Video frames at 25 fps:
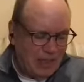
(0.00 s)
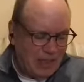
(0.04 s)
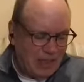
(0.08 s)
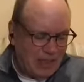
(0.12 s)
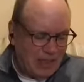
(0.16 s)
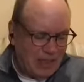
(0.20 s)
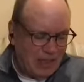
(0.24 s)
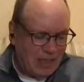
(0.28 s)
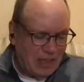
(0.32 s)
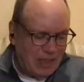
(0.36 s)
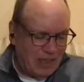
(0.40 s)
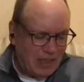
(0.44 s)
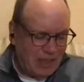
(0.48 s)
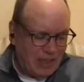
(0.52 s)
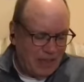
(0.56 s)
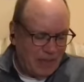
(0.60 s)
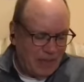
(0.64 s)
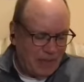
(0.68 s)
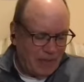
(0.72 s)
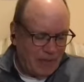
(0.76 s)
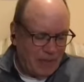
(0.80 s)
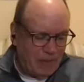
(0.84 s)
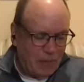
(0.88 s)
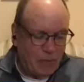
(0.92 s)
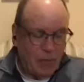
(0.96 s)
uh,
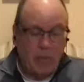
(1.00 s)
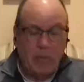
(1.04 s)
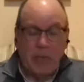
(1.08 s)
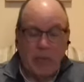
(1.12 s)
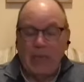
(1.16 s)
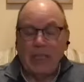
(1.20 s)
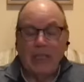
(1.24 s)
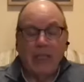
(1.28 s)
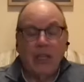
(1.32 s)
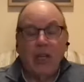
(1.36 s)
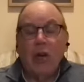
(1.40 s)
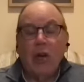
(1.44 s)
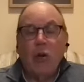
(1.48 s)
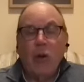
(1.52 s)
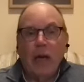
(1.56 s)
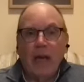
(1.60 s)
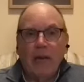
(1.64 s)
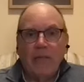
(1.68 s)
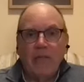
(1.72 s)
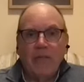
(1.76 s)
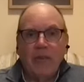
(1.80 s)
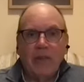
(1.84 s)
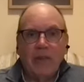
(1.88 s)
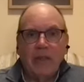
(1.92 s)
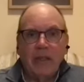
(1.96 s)
if we make no
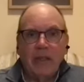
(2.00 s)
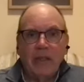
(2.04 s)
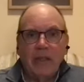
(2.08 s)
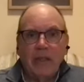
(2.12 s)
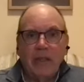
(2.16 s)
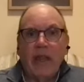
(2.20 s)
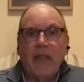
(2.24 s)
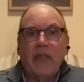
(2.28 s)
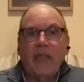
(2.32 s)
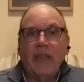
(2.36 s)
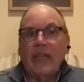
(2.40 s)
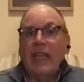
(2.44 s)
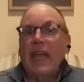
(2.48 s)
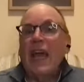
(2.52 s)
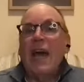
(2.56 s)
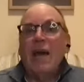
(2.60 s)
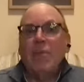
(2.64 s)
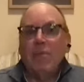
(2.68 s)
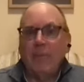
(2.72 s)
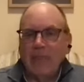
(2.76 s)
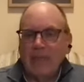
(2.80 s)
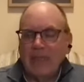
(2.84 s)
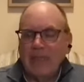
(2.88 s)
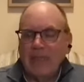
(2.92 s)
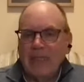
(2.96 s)
effort nothing
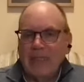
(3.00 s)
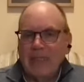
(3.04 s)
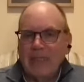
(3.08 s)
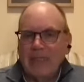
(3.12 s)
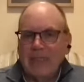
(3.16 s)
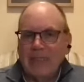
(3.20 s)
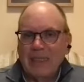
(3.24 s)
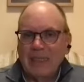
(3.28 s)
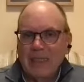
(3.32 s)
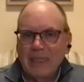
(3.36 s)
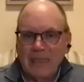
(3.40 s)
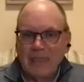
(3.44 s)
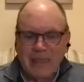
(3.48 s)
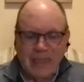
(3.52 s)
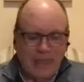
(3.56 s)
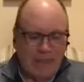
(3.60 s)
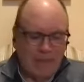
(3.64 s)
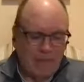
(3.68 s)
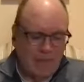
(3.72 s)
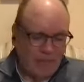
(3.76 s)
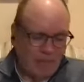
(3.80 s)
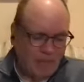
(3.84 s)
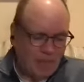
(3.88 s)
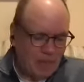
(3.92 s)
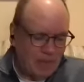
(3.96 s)
happens right
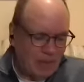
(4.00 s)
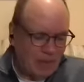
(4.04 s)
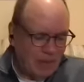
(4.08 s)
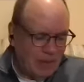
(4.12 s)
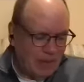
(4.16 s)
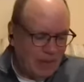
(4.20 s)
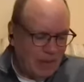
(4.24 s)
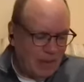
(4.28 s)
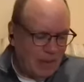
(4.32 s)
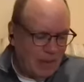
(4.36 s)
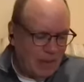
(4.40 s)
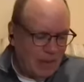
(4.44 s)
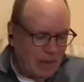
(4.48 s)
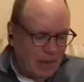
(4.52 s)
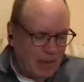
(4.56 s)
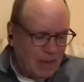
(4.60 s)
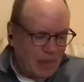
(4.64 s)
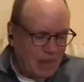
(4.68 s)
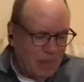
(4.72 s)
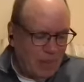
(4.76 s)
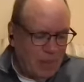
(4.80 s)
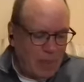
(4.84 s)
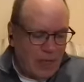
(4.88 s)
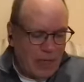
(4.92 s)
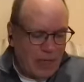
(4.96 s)

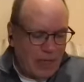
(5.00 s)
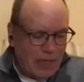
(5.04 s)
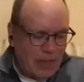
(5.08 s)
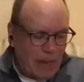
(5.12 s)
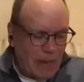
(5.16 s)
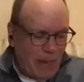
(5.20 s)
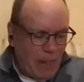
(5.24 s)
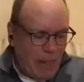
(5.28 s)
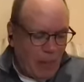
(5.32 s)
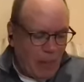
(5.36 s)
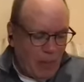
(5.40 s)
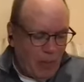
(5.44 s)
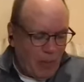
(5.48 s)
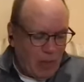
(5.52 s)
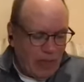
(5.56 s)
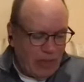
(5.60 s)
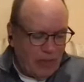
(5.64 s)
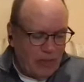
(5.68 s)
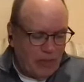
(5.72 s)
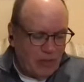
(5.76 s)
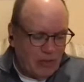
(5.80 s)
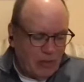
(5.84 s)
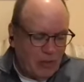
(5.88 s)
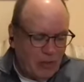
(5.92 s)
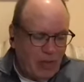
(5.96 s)
but when i
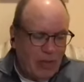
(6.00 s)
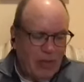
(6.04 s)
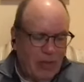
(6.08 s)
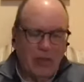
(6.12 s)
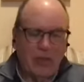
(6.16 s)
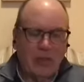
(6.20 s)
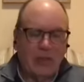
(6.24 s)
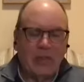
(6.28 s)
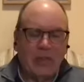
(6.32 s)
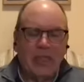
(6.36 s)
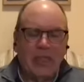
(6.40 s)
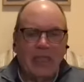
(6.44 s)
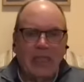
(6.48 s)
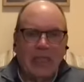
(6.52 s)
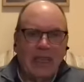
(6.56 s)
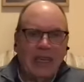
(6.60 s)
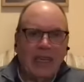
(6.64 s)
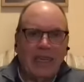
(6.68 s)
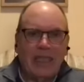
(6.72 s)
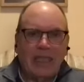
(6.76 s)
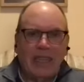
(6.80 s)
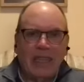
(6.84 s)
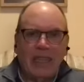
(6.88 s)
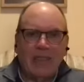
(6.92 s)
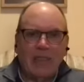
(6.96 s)
struggled
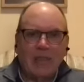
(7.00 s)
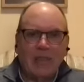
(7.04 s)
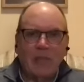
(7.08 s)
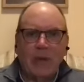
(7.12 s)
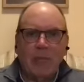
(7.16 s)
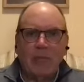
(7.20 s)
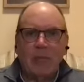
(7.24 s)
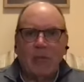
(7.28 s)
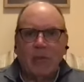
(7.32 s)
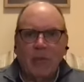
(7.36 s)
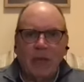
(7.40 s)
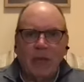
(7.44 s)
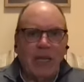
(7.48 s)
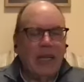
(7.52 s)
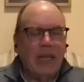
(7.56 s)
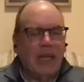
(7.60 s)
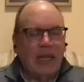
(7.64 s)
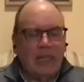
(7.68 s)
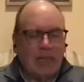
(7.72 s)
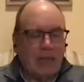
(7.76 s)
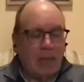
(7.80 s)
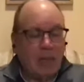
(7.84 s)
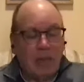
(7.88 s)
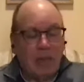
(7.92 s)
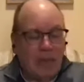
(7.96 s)
i got swept away
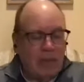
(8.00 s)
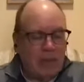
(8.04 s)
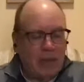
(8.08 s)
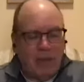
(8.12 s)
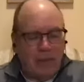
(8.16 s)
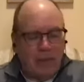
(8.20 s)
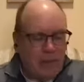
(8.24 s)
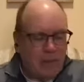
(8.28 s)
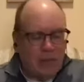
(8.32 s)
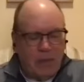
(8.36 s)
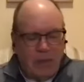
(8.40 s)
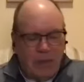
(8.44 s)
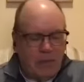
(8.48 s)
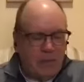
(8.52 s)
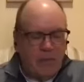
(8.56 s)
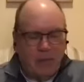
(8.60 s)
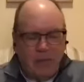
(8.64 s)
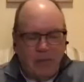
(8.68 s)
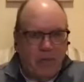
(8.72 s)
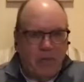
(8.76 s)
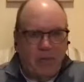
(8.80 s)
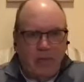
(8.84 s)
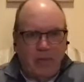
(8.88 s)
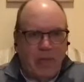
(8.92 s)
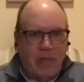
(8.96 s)
like i'm like i'm gonna
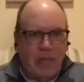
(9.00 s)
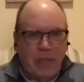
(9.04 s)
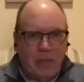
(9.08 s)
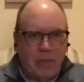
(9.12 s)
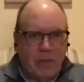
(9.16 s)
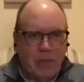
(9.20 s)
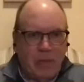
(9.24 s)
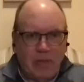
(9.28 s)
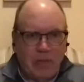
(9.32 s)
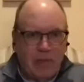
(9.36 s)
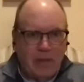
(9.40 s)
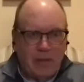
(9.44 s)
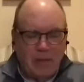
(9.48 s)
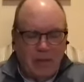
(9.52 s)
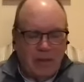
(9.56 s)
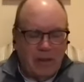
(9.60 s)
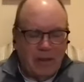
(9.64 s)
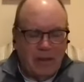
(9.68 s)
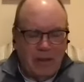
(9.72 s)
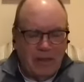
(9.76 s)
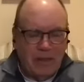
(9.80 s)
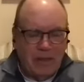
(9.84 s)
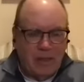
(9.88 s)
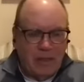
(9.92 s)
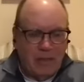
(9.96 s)
fight i'm gonna
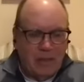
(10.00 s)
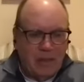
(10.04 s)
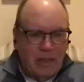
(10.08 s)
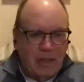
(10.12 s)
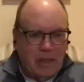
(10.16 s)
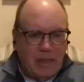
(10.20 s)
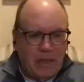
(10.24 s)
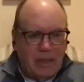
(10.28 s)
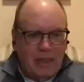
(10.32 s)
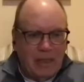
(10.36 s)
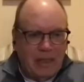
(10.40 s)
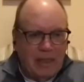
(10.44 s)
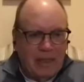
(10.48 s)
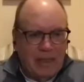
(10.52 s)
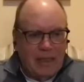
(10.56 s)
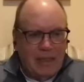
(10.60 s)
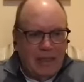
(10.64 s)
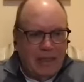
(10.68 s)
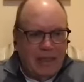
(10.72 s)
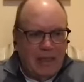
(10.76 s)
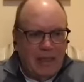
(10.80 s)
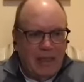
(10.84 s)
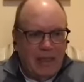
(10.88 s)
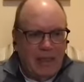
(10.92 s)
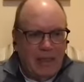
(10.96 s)
you know
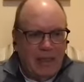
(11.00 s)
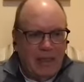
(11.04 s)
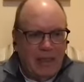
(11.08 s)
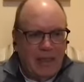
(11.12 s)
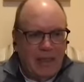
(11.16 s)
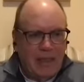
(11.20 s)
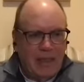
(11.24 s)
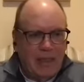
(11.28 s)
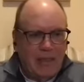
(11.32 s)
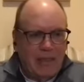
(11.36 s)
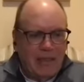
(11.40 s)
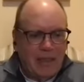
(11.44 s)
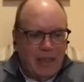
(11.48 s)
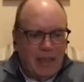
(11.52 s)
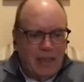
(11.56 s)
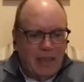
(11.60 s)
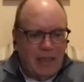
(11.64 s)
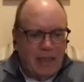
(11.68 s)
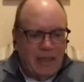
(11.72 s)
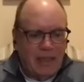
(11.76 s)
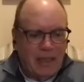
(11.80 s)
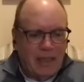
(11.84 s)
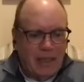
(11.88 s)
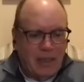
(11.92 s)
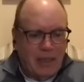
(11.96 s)
it, it, it's
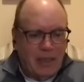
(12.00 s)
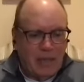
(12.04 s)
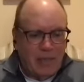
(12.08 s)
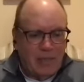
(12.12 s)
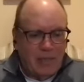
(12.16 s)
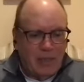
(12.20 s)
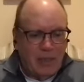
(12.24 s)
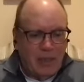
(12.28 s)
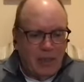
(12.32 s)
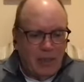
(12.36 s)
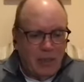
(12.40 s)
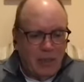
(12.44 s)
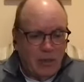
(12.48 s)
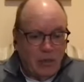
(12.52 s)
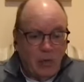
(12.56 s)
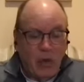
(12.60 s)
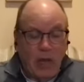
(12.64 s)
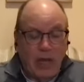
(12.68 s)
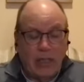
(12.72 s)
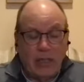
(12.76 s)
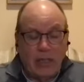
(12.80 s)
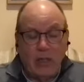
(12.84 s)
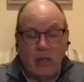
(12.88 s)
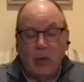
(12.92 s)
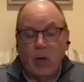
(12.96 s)
like uh, you know
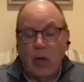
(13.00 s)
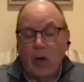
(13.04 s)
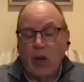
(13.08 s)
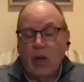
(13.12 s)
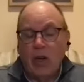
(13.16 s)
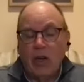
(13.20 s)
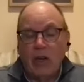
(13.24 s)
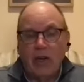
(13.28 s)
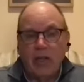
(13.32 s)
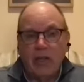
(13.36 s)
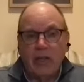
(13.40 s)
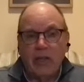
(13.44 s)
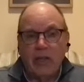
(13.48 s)
trying too hard